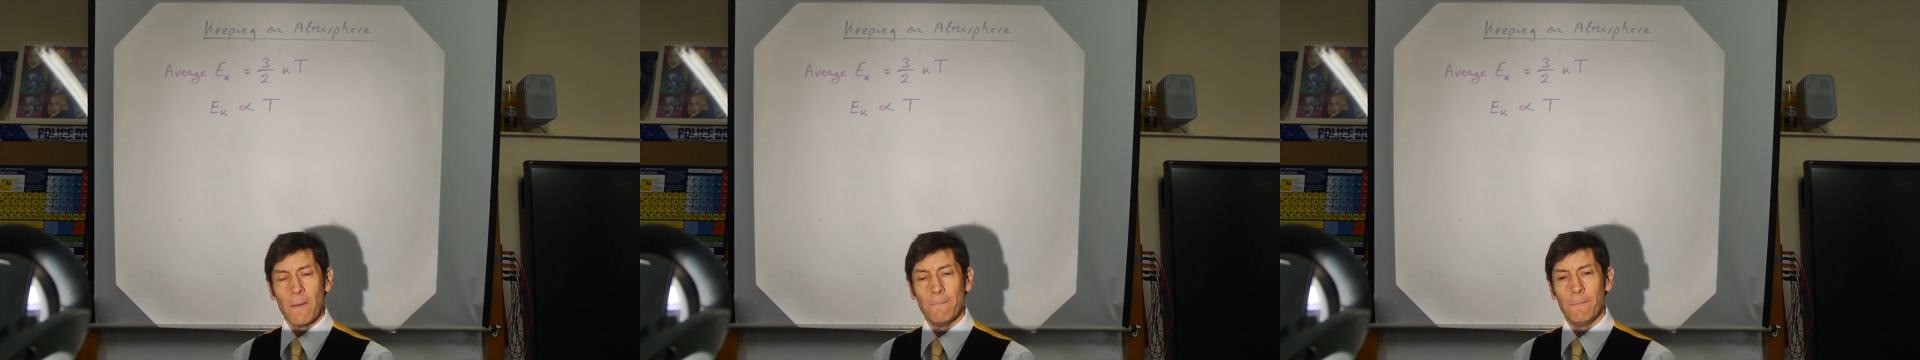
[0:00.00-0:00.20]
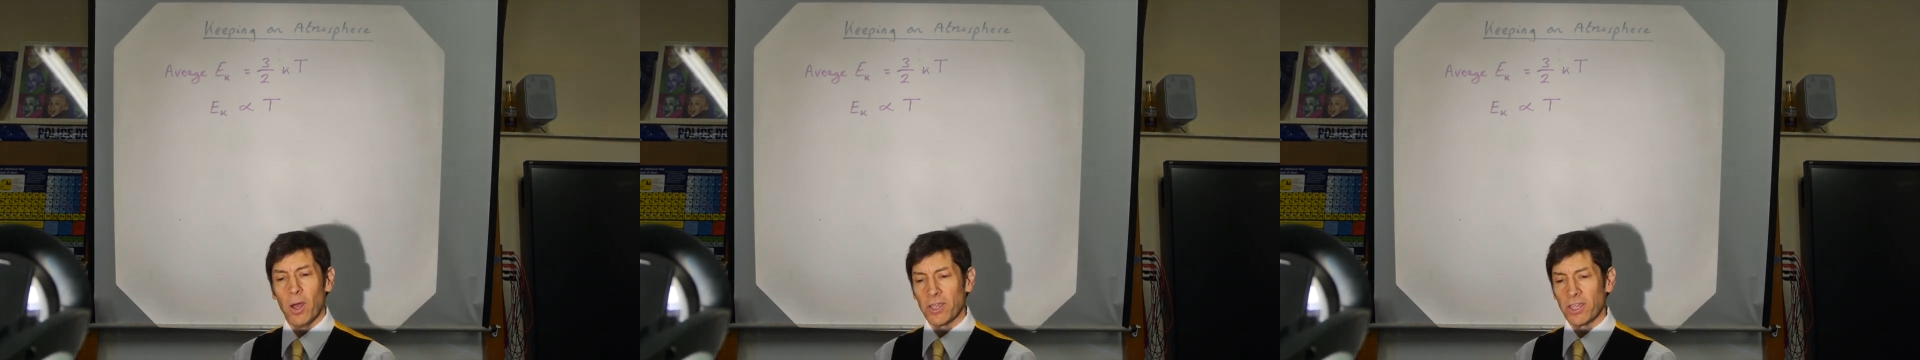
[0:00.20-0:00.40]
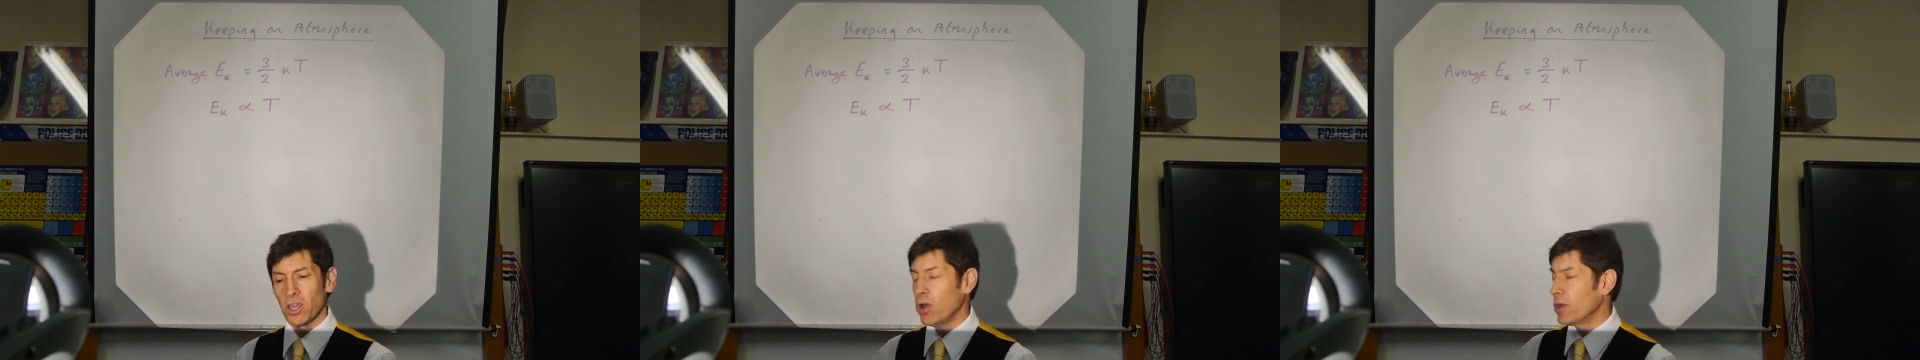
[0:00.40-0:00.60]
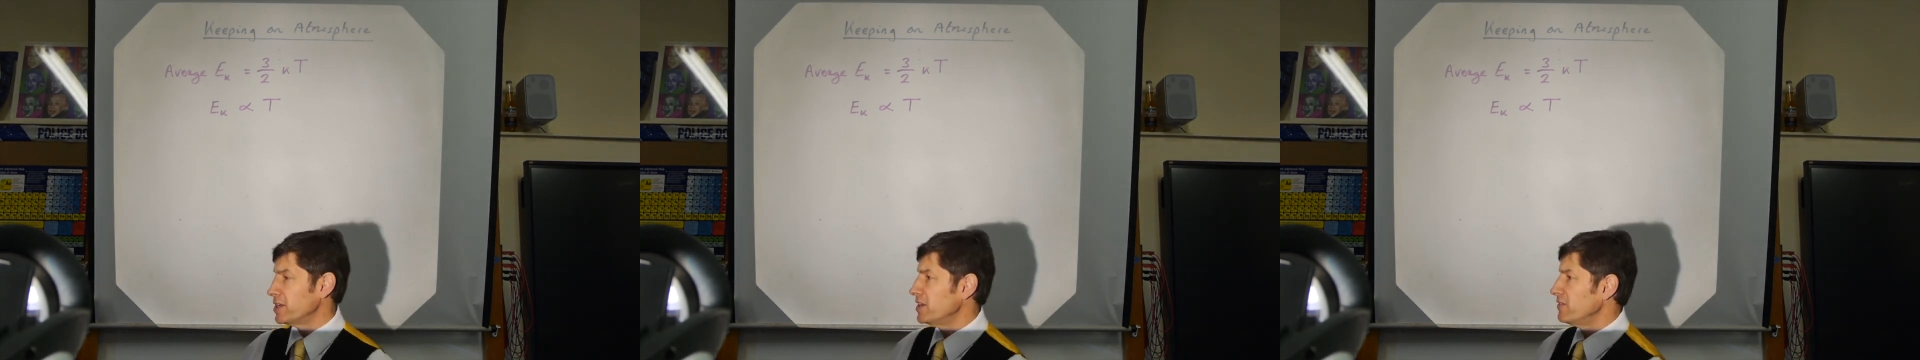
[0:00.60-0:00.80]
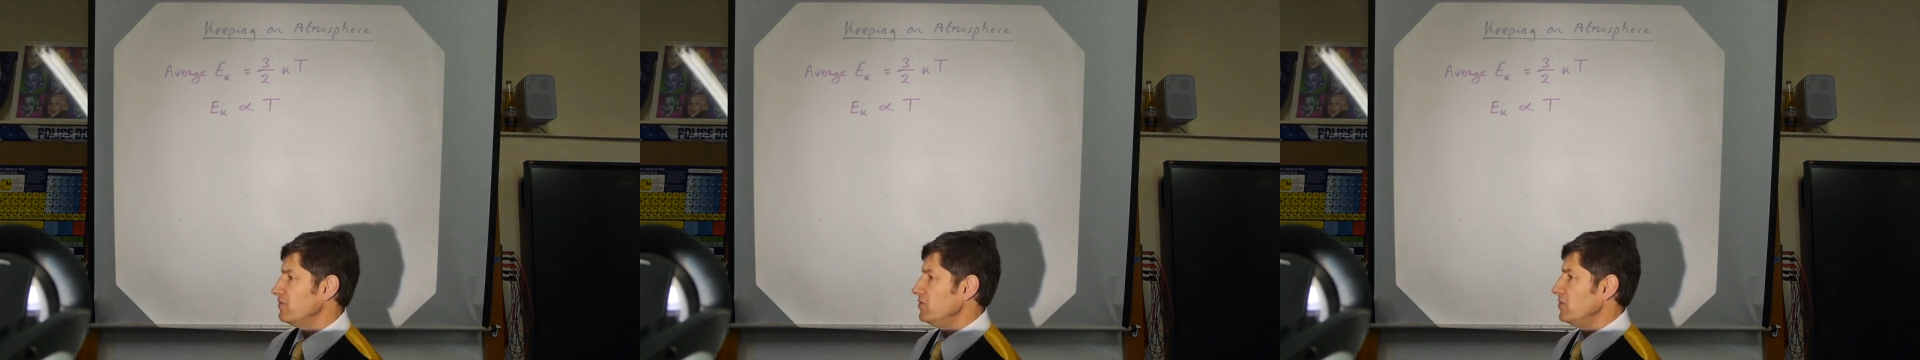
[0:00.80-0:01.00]
by
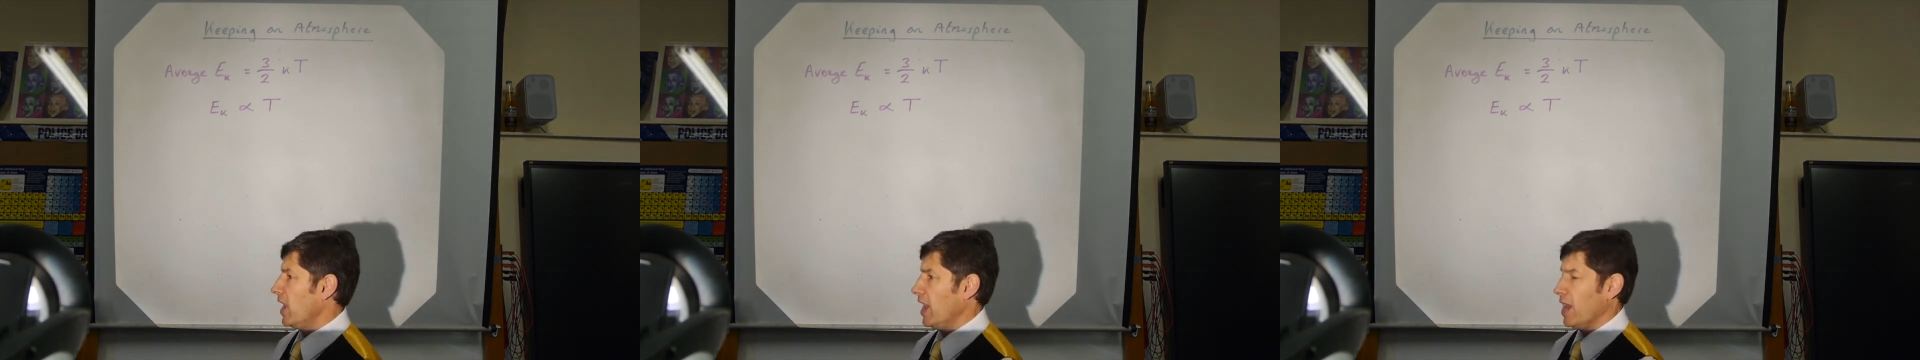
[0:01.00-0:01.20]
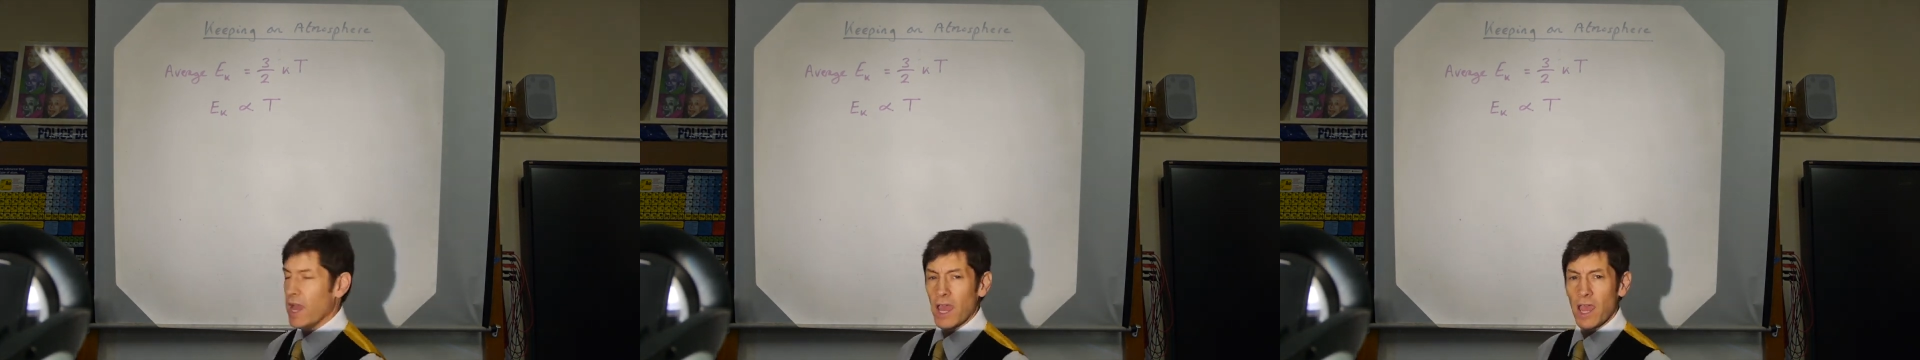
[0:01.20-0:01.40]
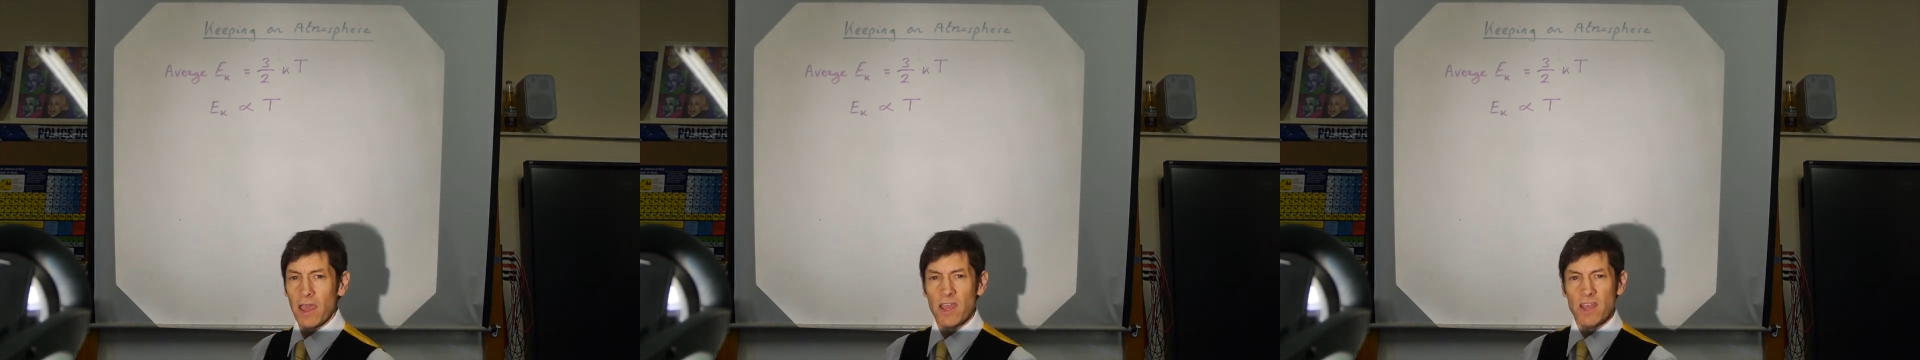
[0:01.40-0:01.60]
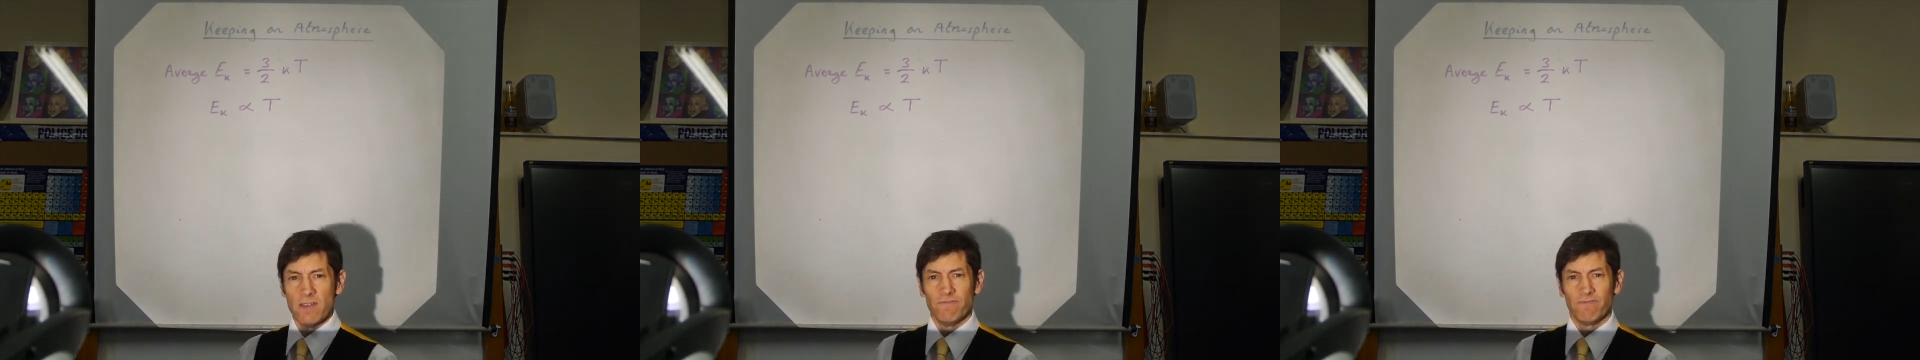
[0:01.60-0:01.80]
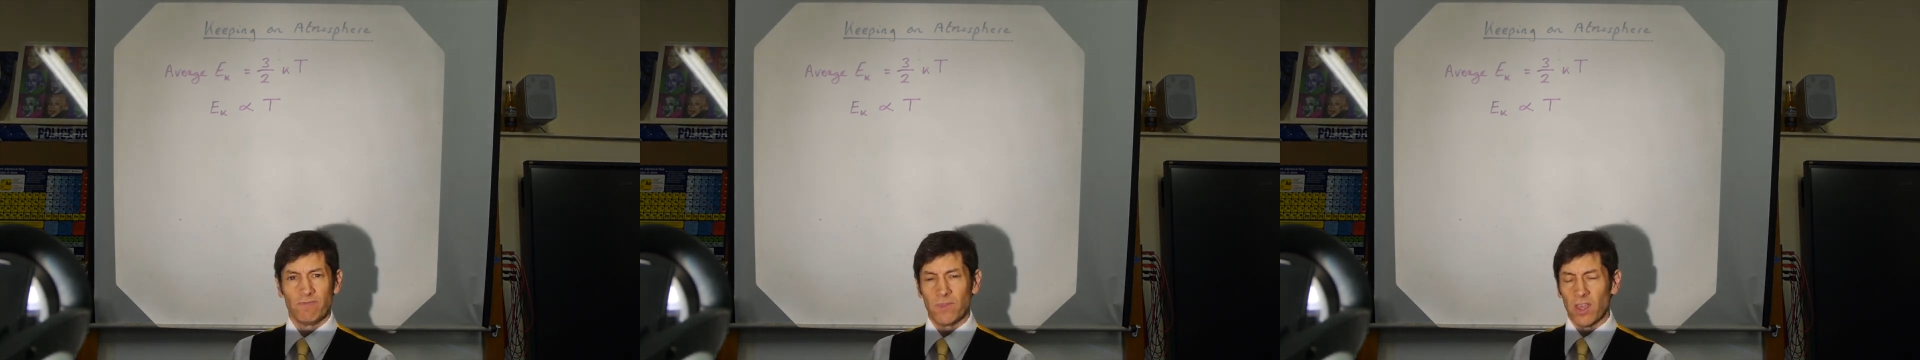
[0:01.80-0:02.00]
kind of
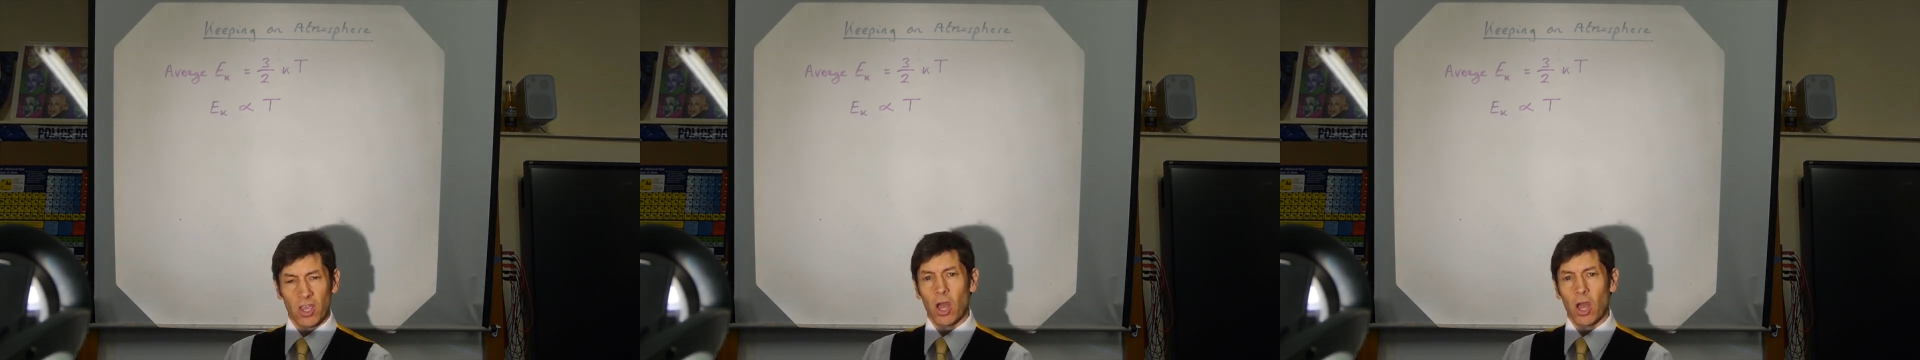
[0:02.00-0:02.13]
the